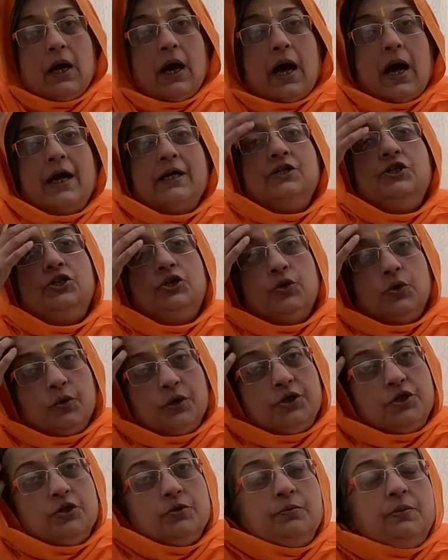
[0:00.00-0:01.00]
and show
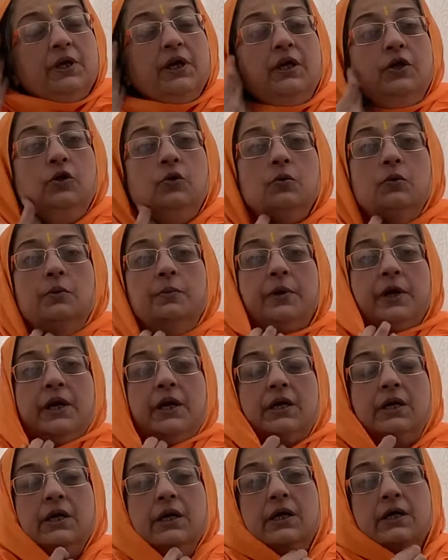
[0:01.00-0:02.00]
it to me. You will bring
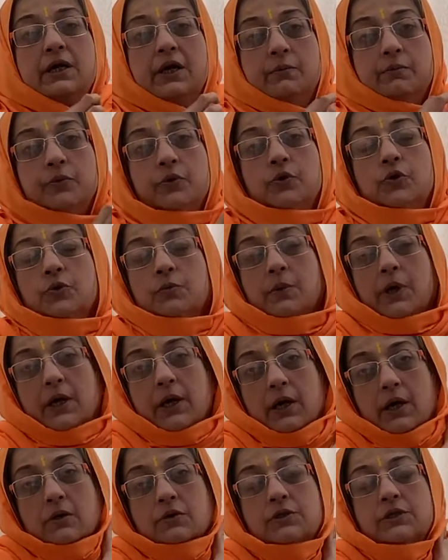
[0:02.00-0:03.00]
it in a tempo to my
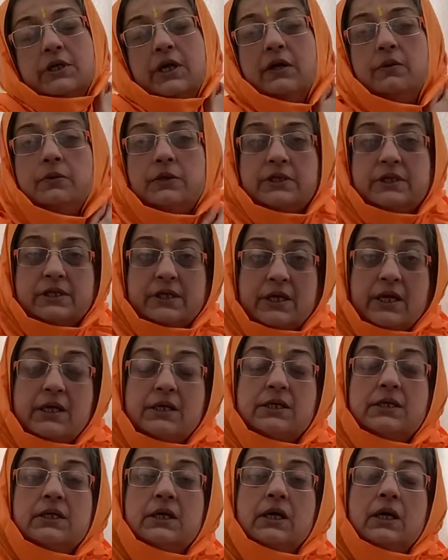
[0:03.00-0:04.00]
house and I will see it
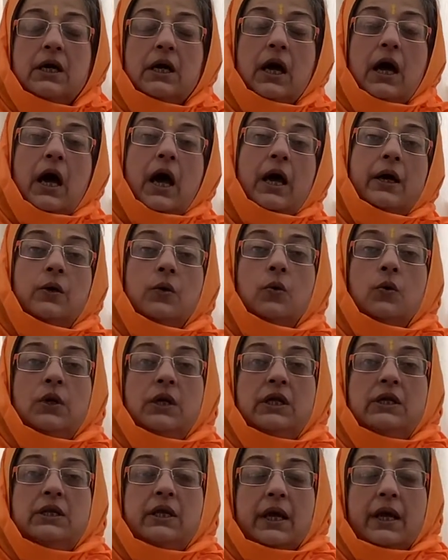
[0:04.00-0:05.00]
and
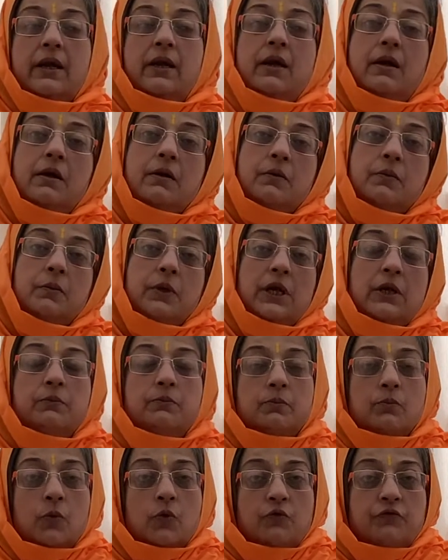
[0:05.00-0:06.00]
only then we'll
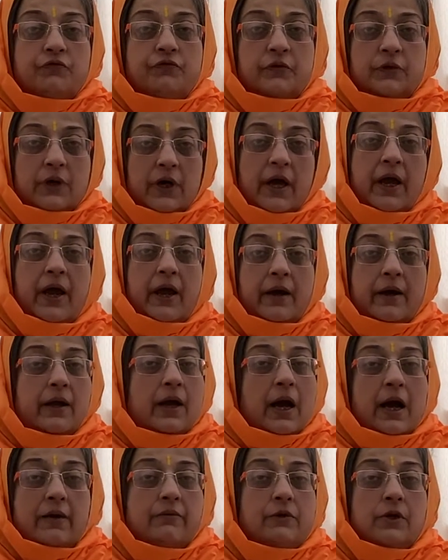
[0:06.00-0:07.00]
move ahead.
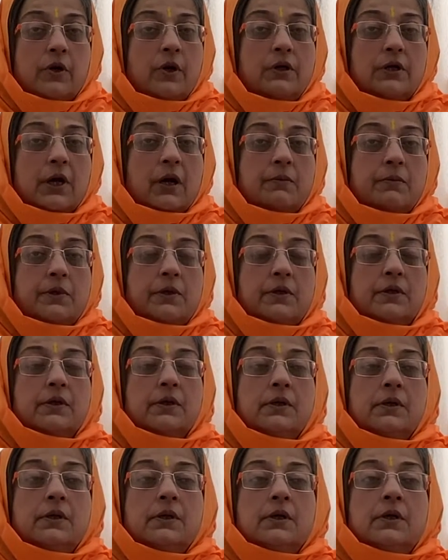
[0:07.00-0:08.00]
I will not come here.
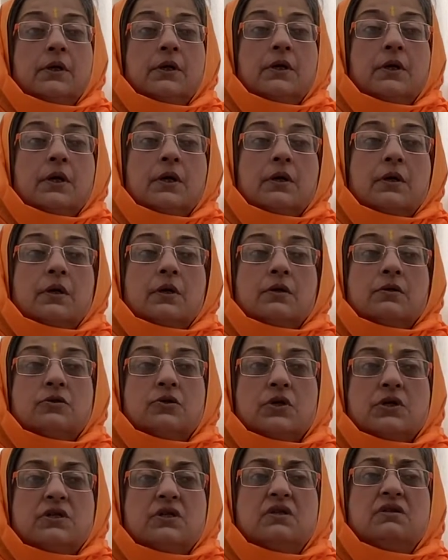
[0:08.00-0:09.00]
So
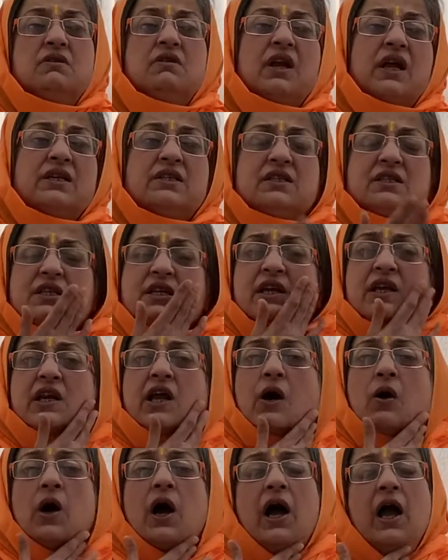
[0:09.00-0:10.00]
he said, let's see
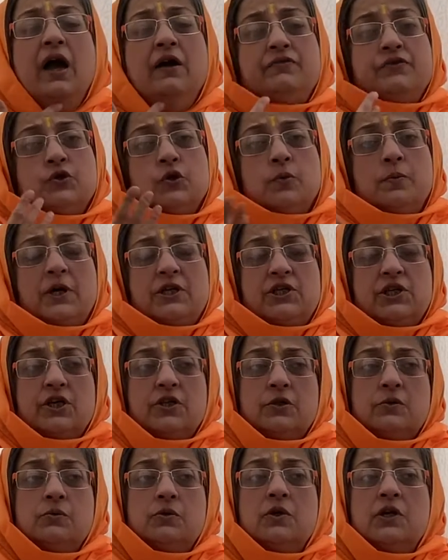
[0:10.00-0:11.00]
now, I have so much
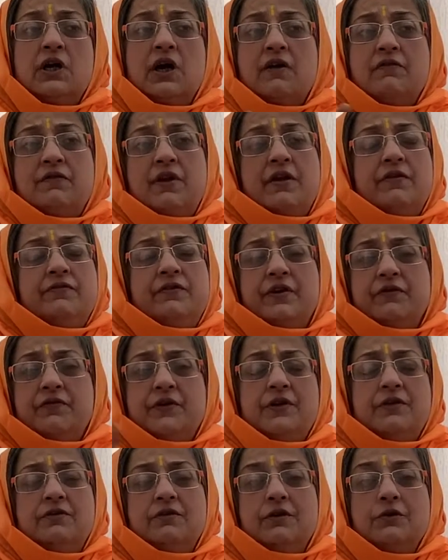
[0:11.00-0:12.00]
other work. I've left
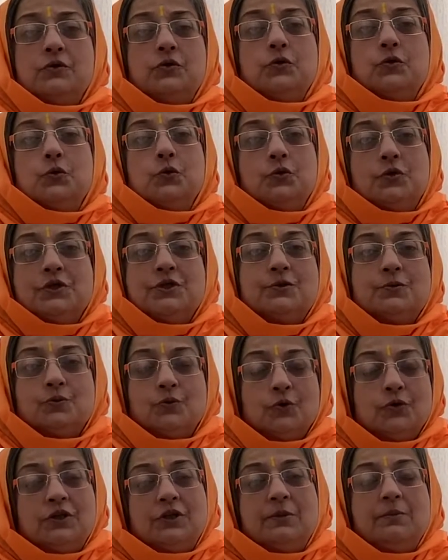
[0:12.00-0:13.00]
everything to do this
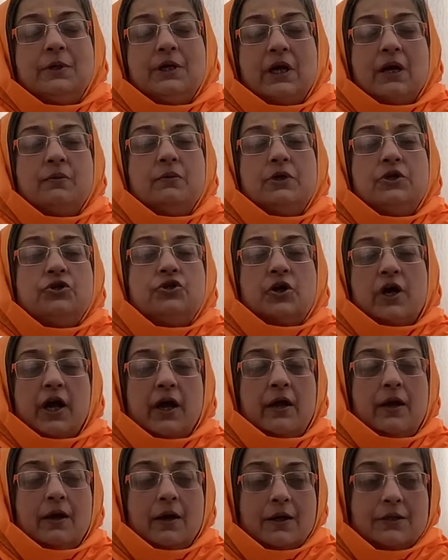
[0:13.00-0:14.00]
Murti, but I will try.
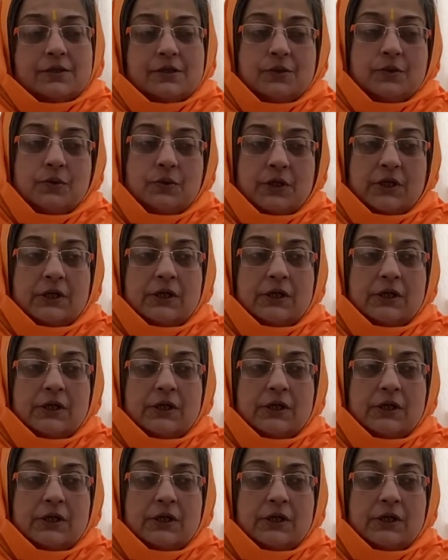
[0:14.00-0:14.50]
I said, okay.